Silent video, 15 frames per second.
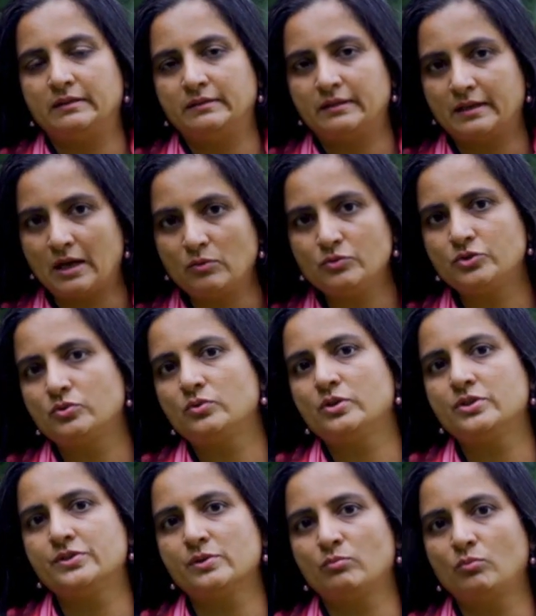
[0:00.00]
The round two
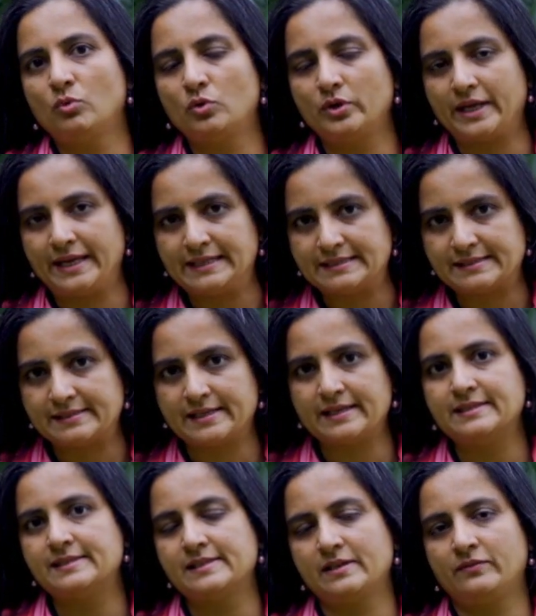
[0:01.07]
is a more
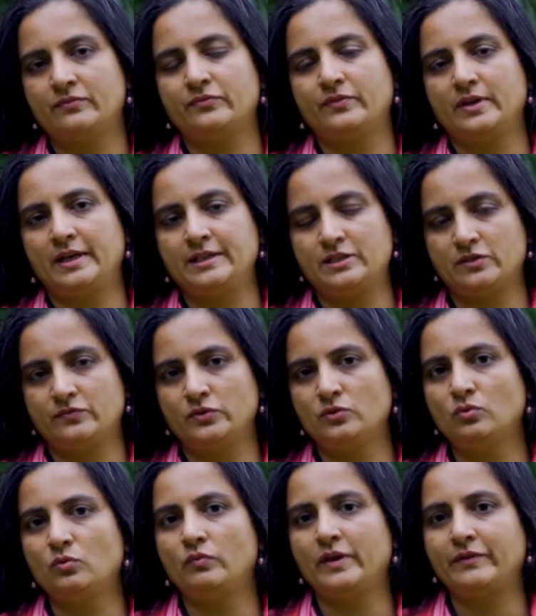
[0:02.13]
extensive
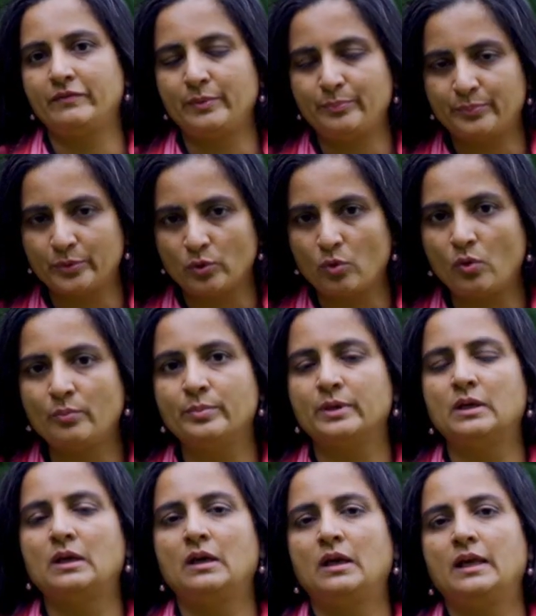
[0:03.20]
interview where we probe
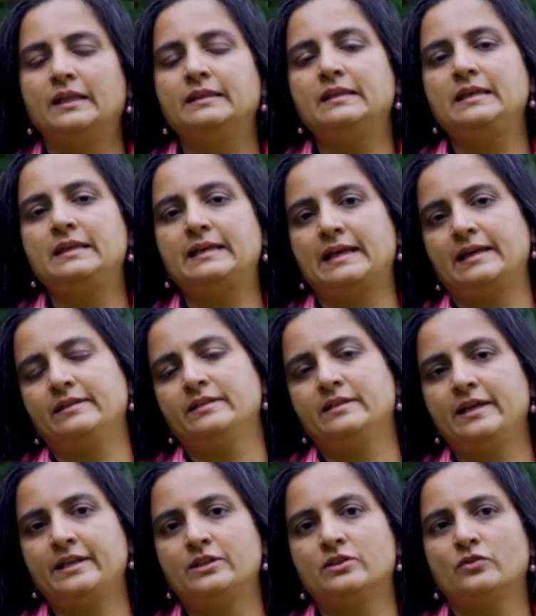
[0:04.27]
the
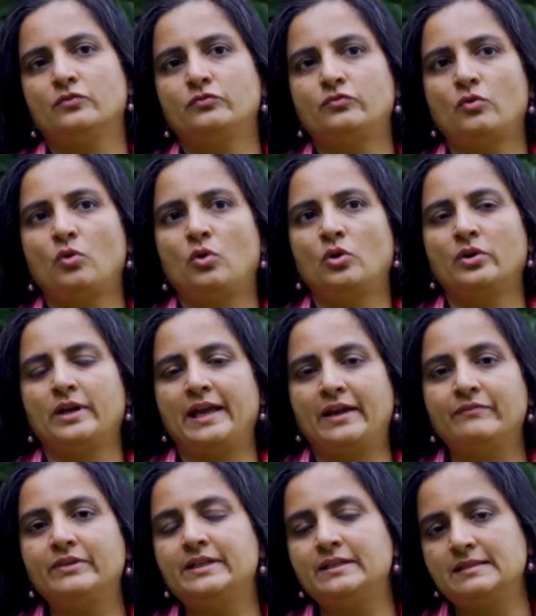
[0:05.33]
candidate for
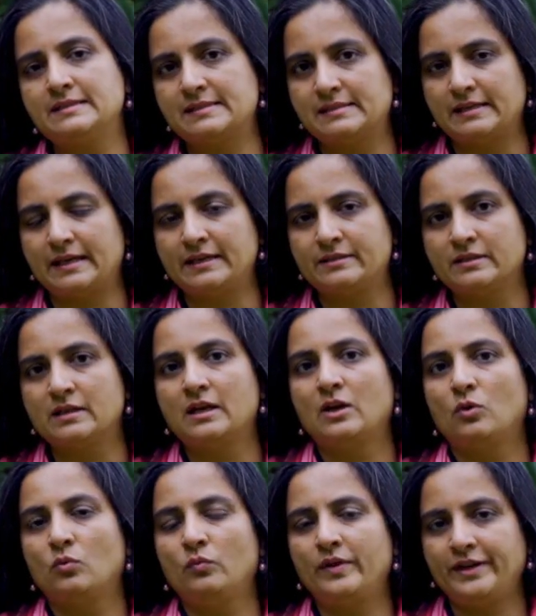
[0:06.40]
evidence that
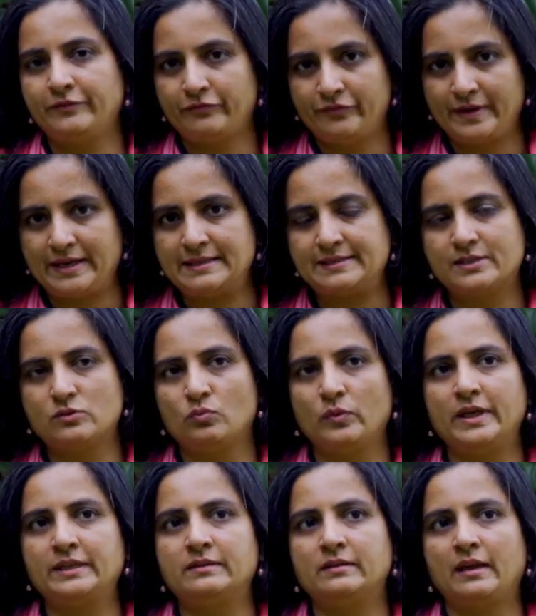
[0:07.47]
when faced
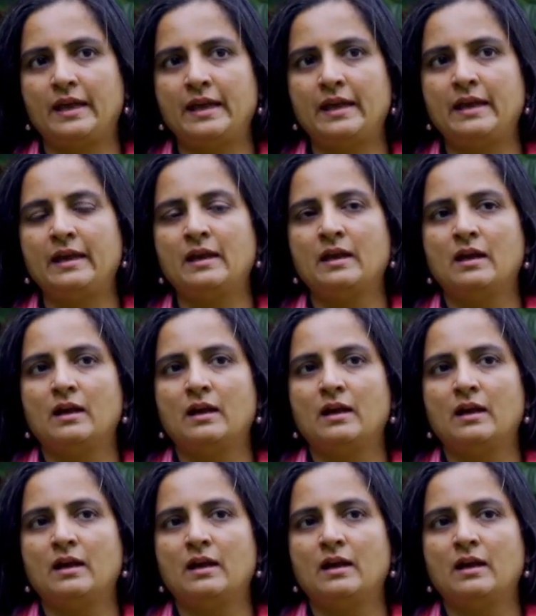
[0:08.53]
with a